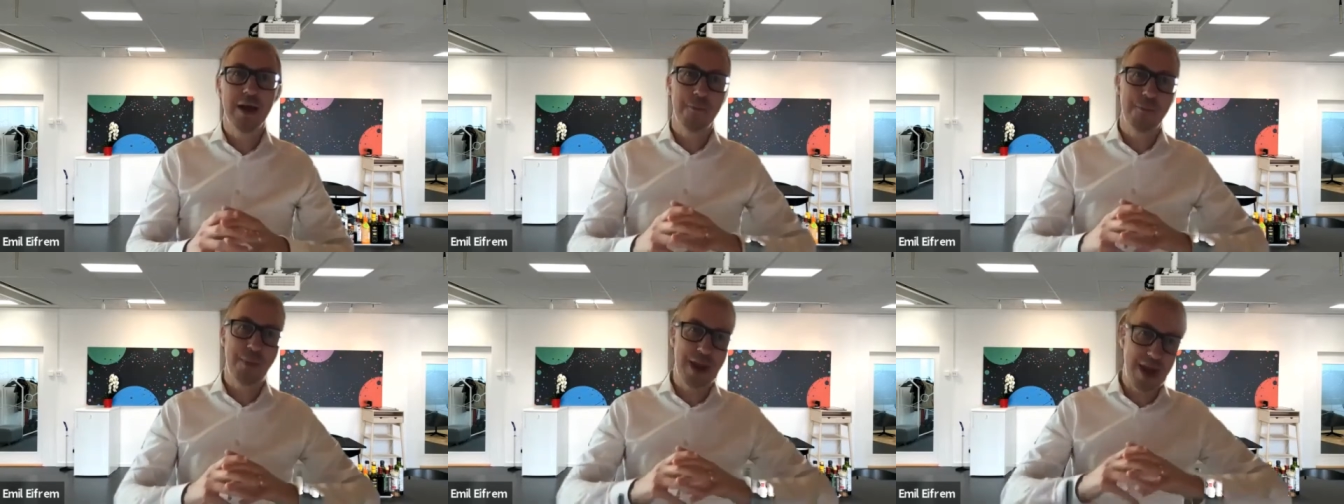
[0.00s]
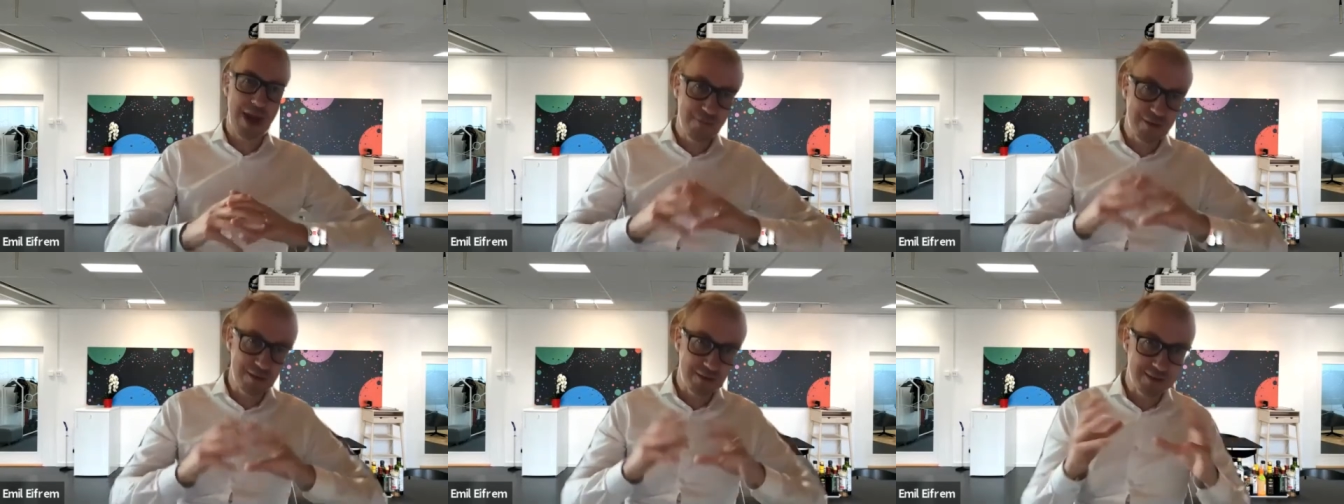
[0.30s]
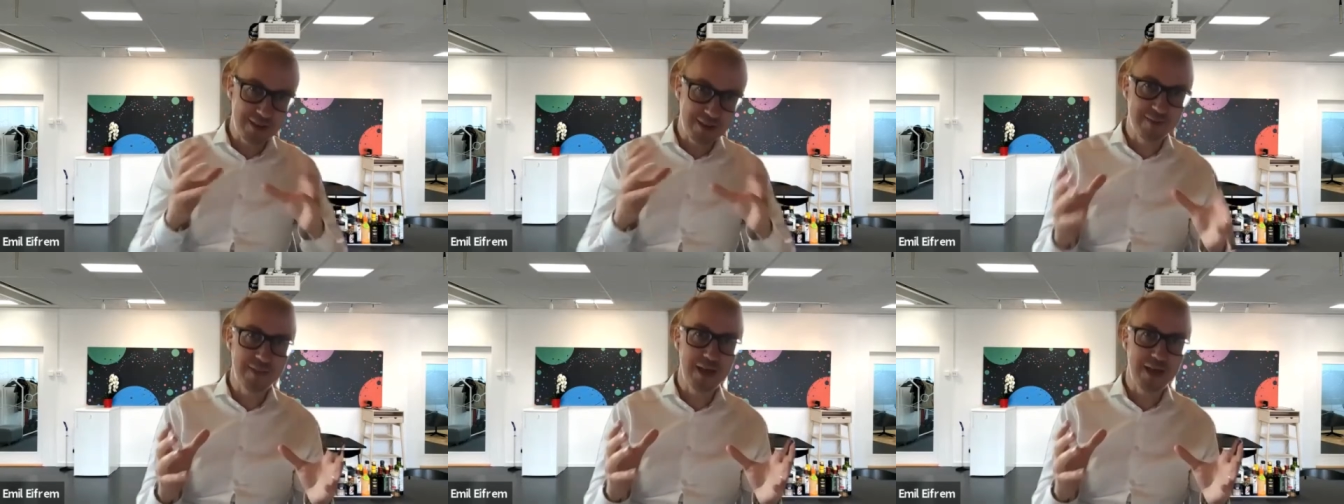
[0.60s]
But having
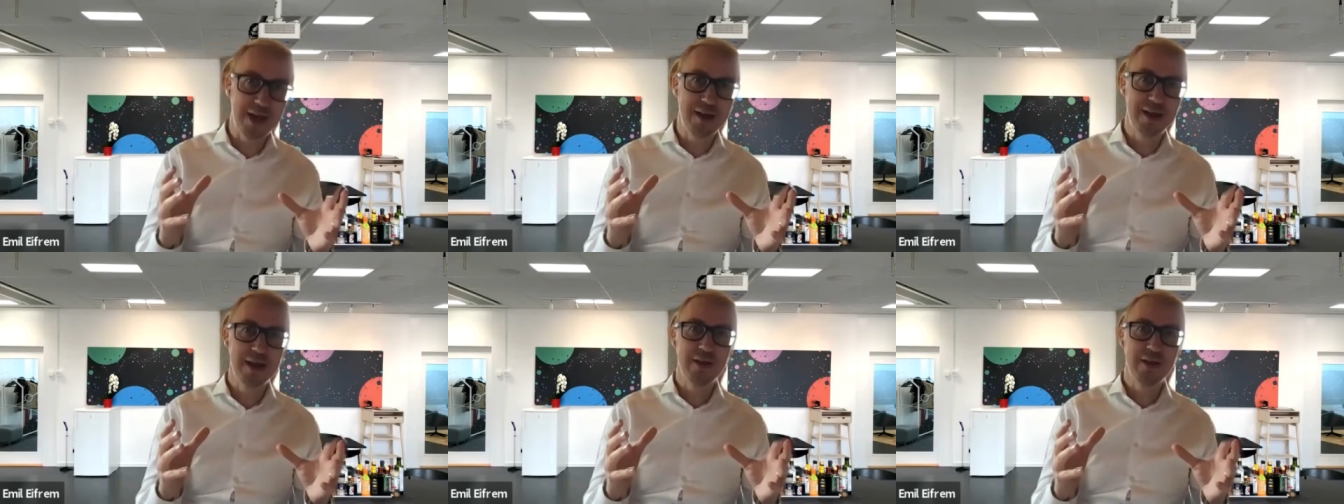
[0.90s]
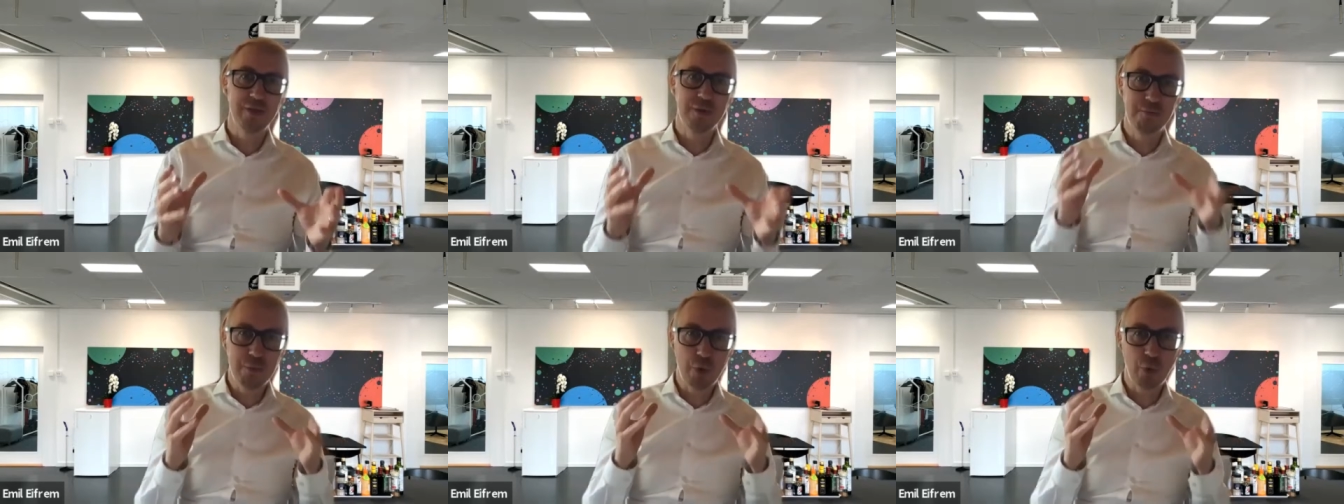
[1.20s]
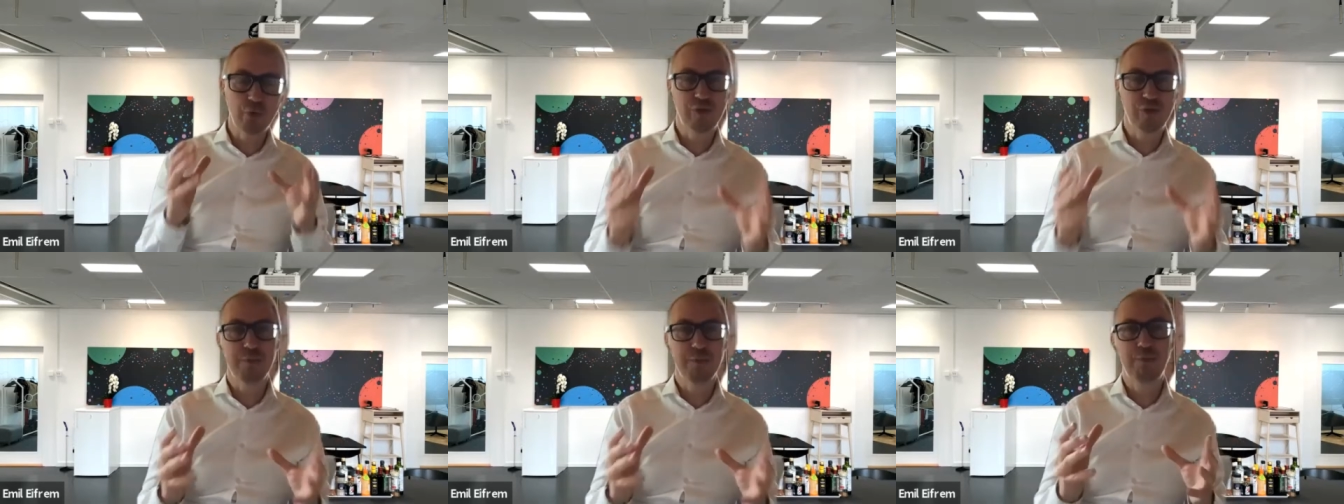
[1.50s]
said that, the
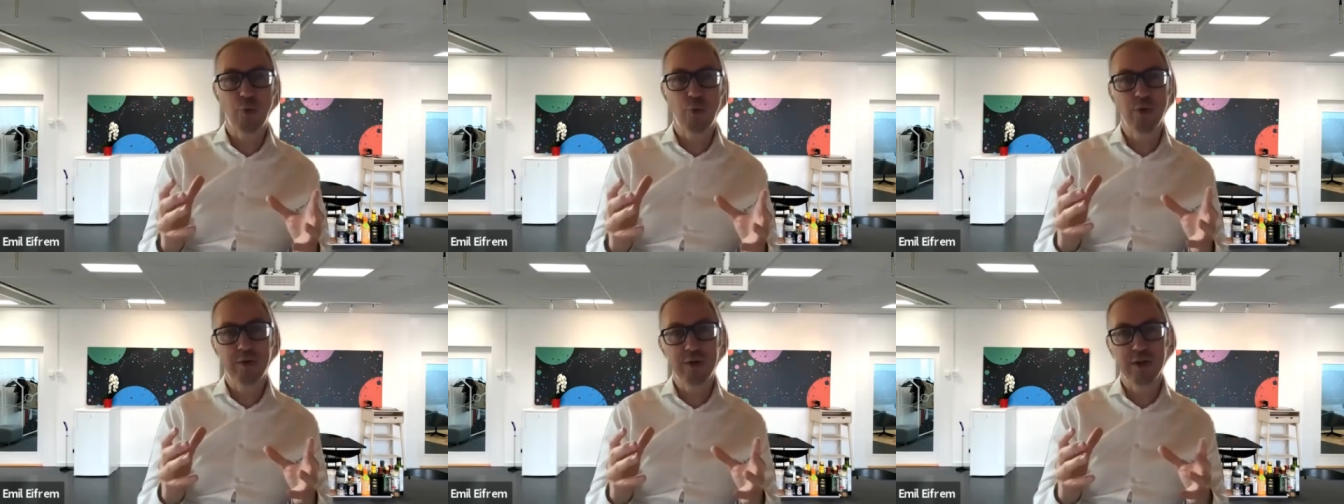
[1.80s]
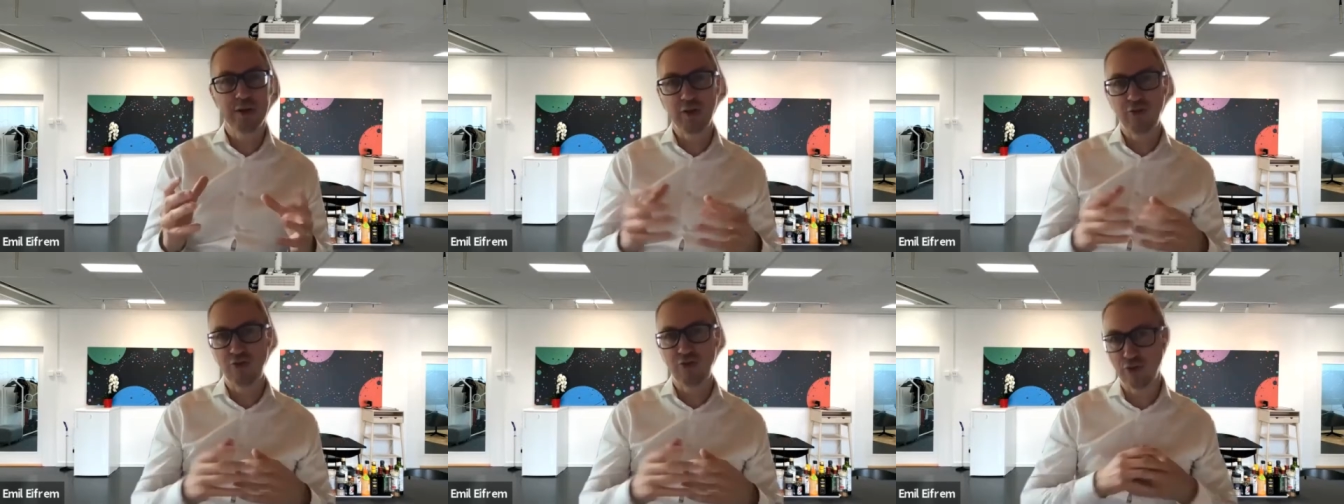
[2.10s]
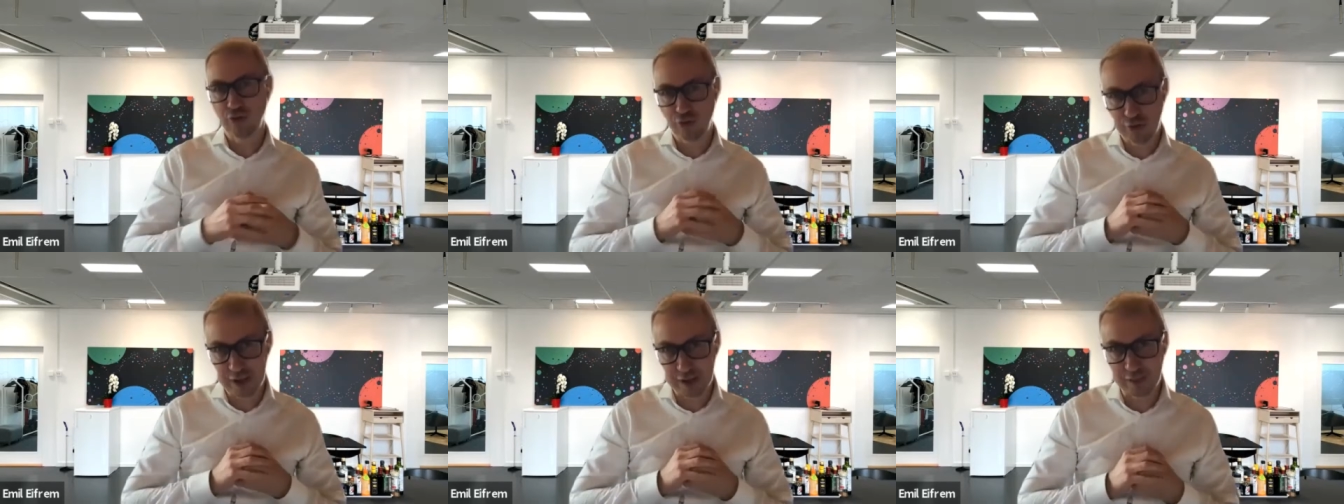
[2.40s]
most important is
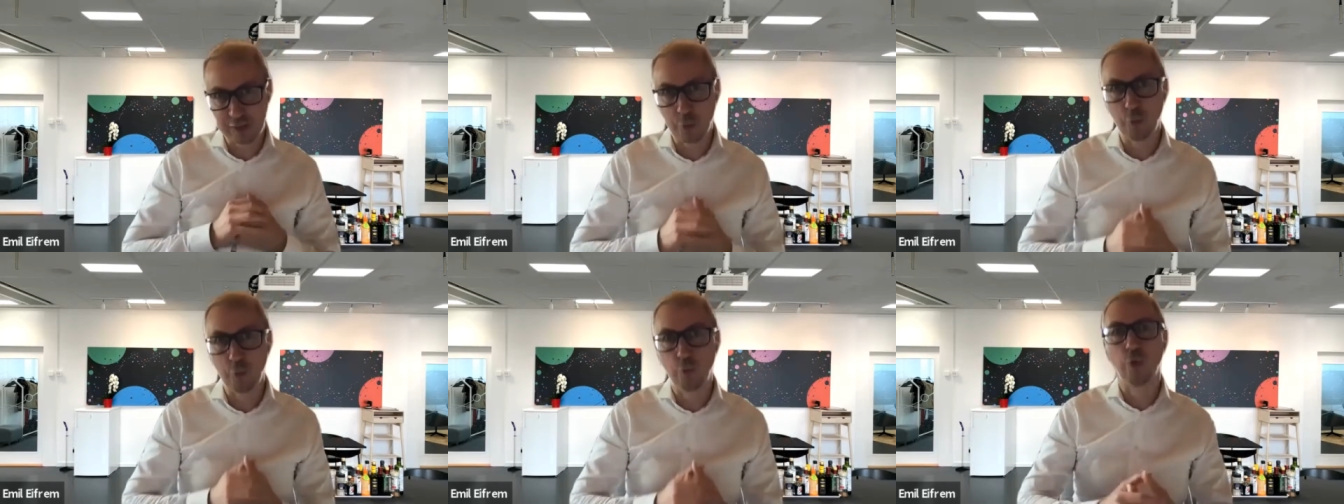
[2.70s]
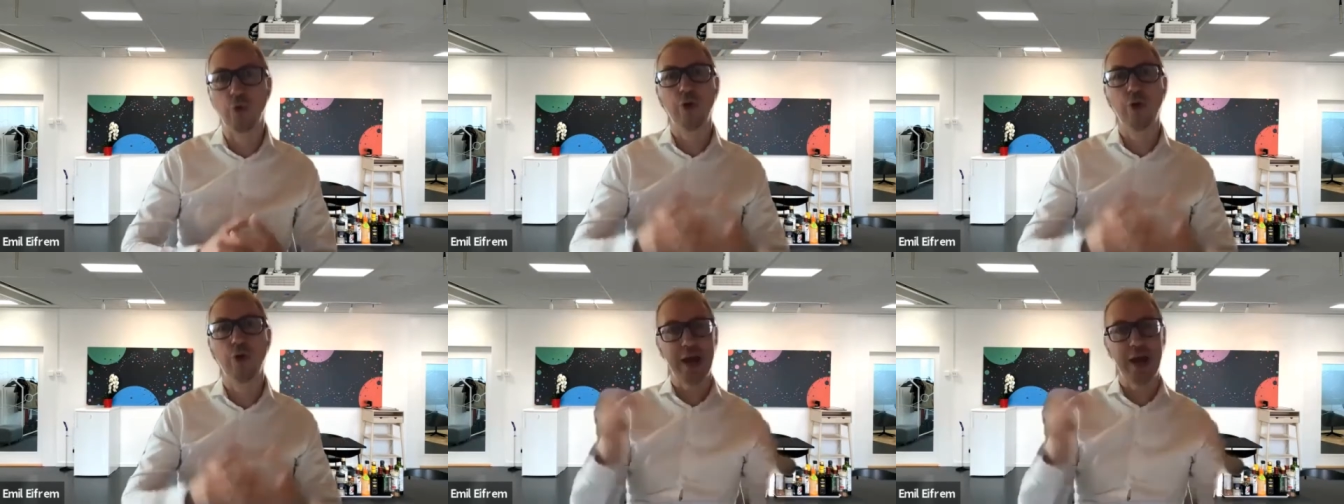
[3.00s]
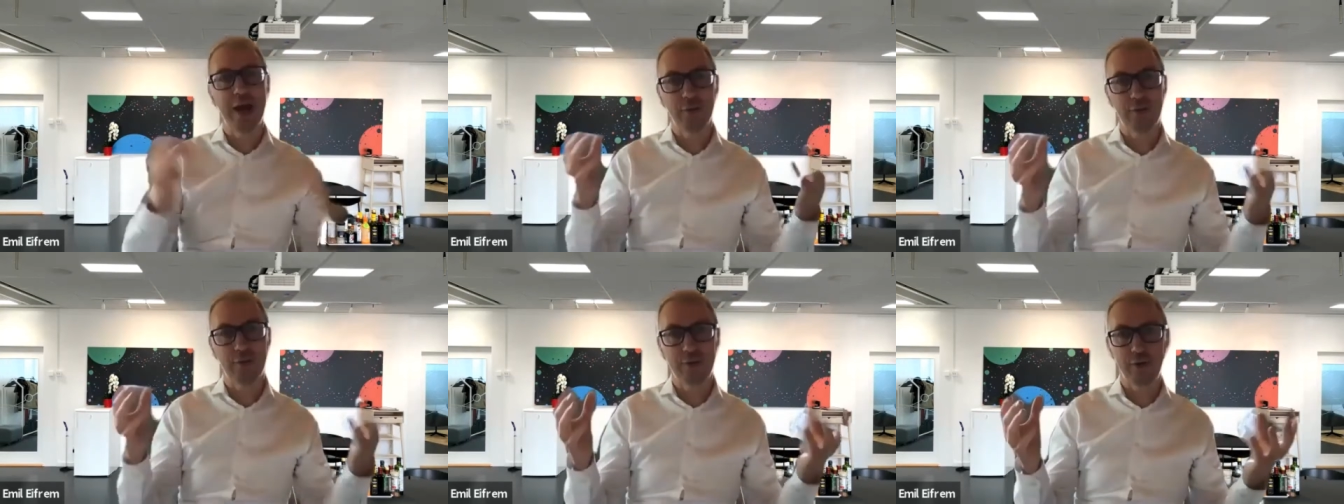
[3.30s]
just to get the word
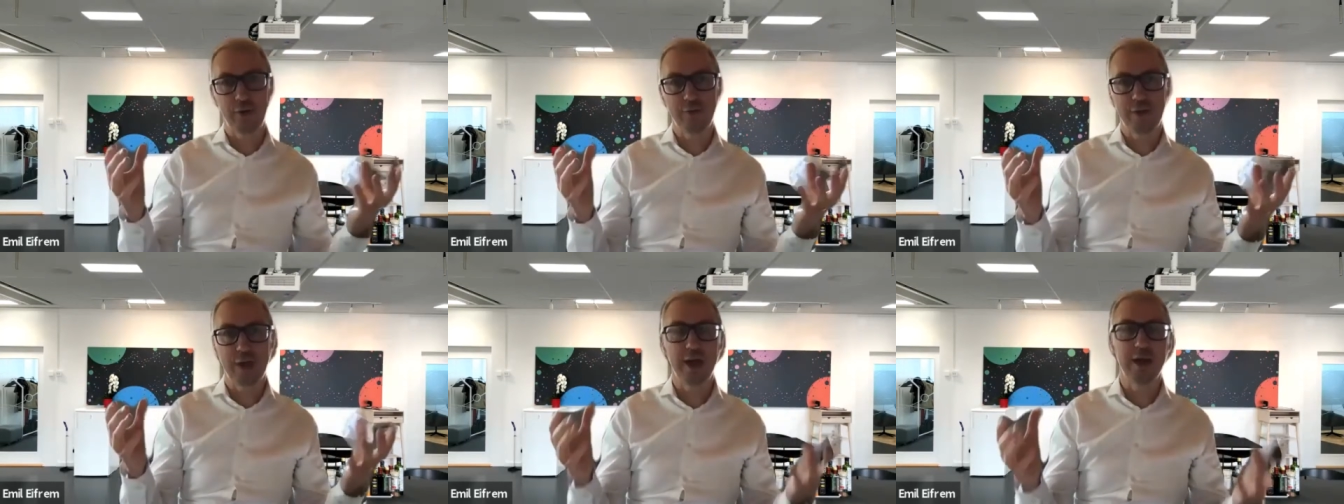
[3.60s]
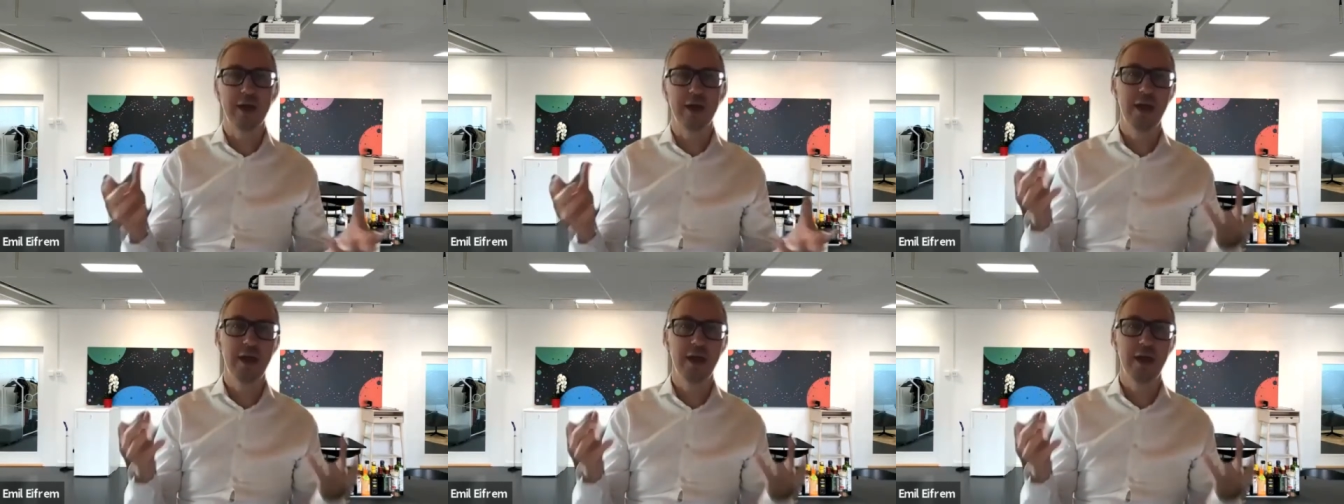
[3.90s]
out there that